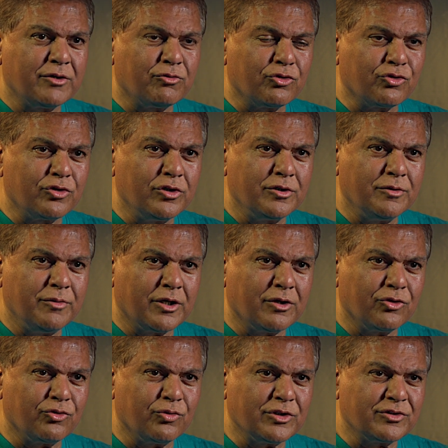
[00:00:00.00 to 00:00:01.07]
it was good
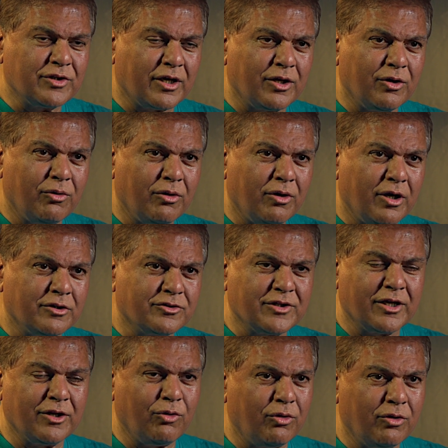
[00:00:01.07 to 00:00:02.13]
because I started
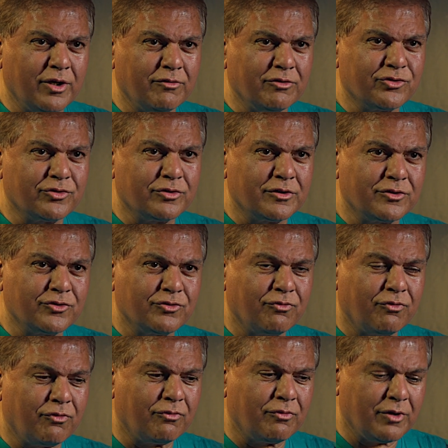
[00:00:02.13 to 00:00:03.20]
O-levels,
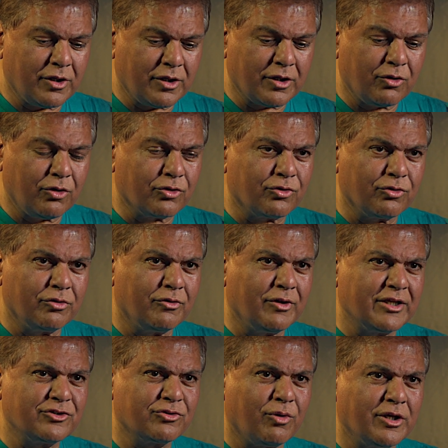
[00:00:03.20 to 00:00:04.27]
got through
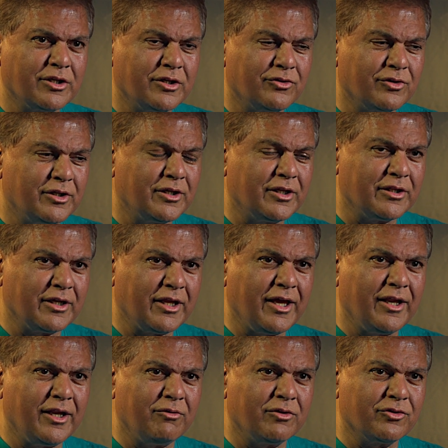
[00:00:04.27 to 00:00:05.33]
that quite easily, and then
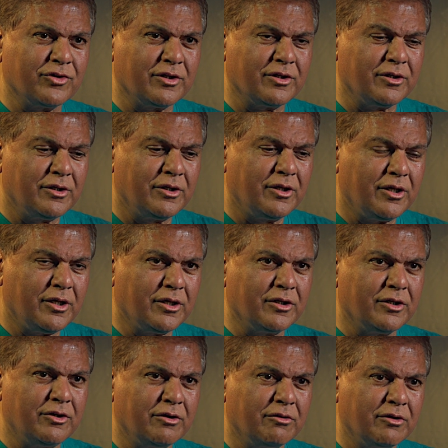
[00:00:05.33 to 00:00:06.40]
A-levels and a
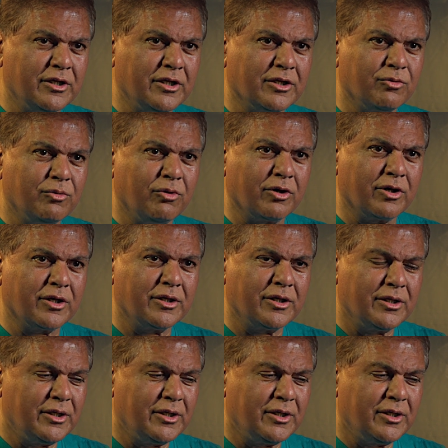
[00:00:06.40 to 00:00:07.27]
degree at Warwick.